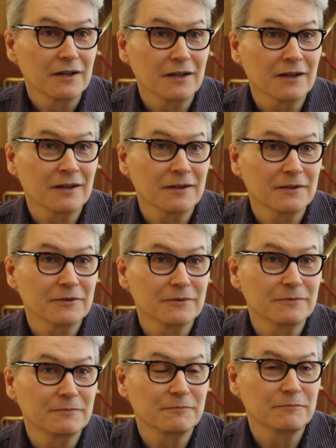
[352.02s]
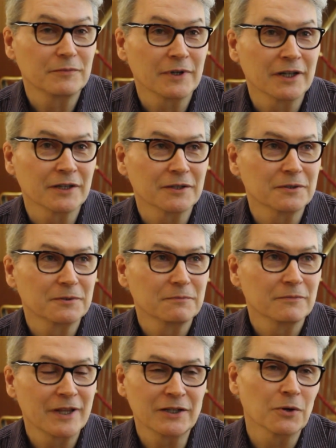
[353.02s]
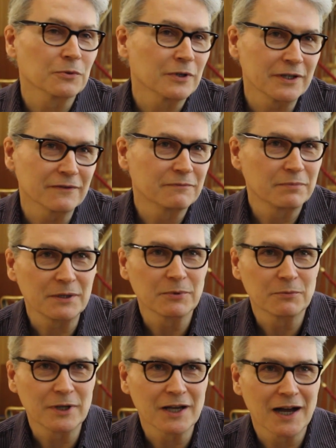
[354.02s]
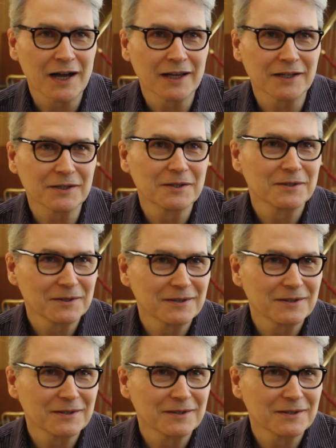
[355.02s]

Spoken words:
and they don't leave people behind